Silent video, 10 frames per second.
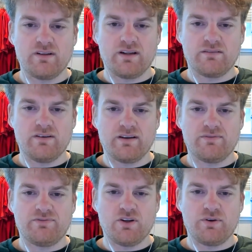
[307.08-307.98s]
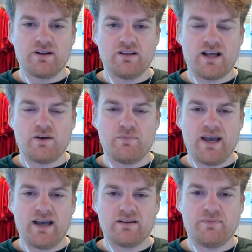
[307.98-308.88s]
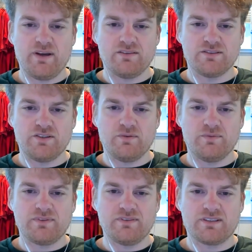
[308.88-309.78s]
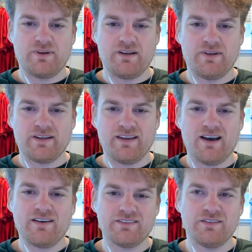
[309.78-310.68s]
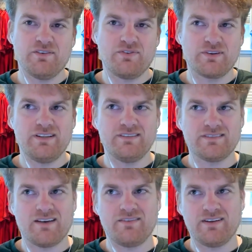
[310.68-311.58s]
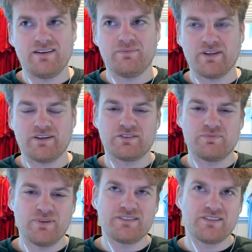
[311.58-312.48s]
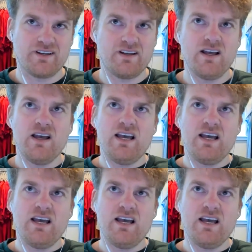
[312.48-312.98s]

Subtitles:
like floating cloud man could be on Zoom explaining, be like, yeah, okay, so you have a 1470, but like your splits are good.